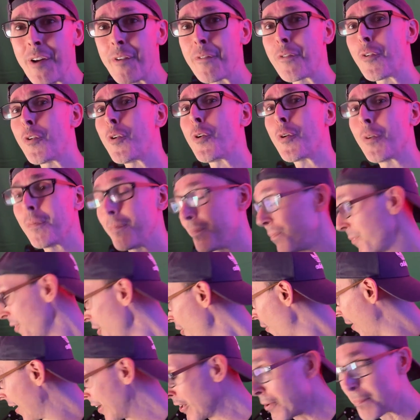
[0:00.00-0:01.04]
for you
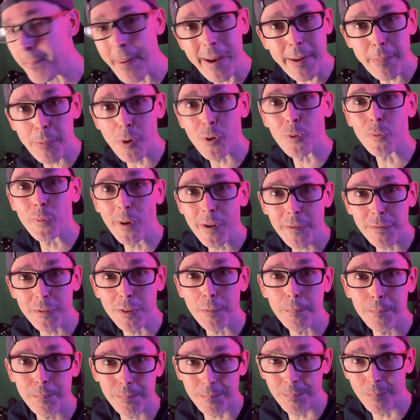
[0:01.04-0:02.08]
know and compatible with
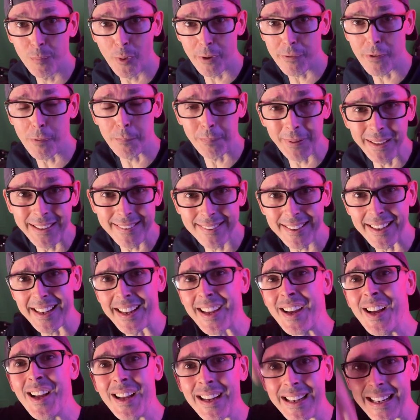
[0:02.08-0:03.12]
the with a
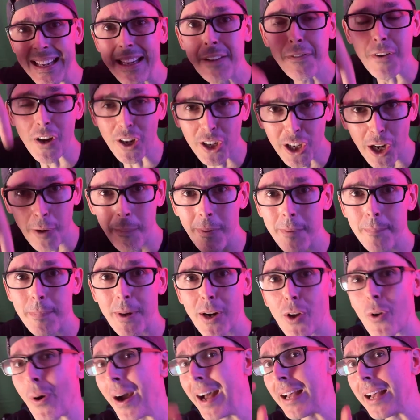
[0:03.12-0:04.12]
PC? Leave a comment below.